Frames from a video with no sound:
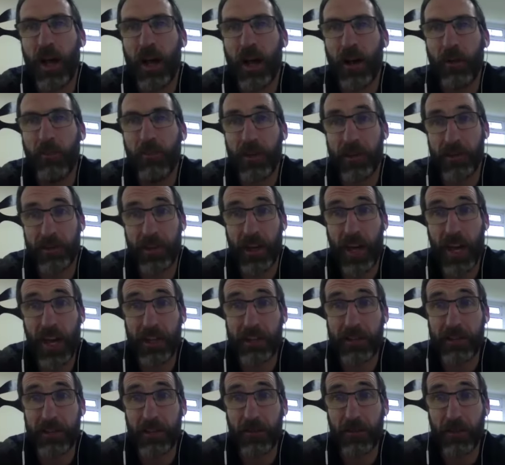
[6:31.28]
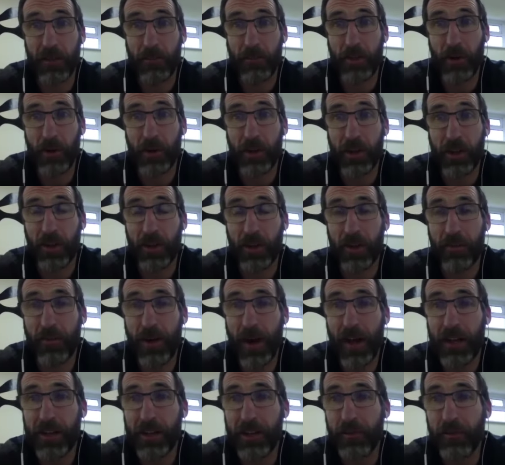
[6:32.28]
the science of the body and the
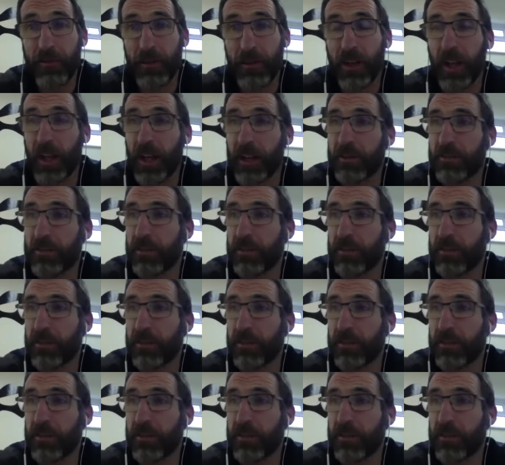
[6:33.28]
mind, if you like.